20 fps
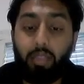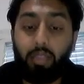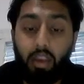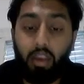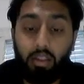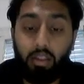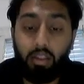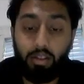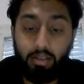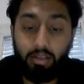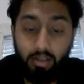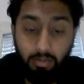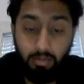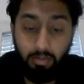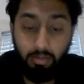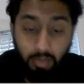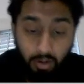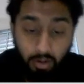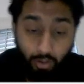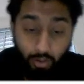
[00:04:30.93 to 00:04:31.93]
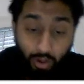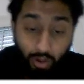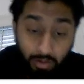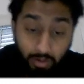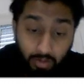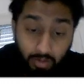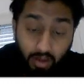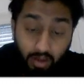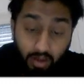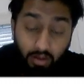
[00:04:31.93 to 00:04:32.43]
And then some that are
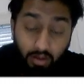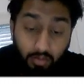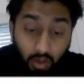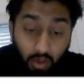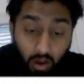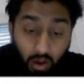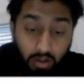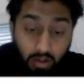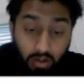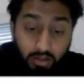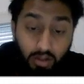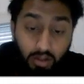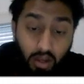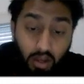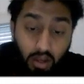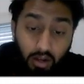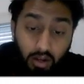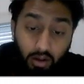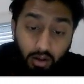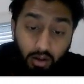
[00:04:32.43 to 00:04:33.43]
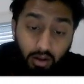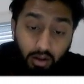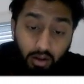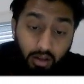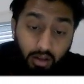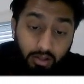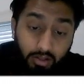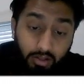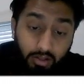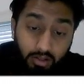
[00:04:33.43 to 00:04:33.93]
gram-negative cocci are
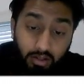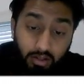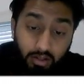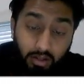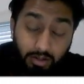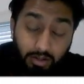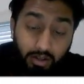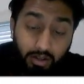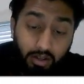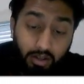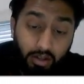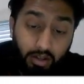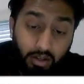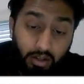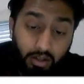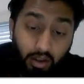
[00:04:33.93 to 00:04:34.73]
Neisseria,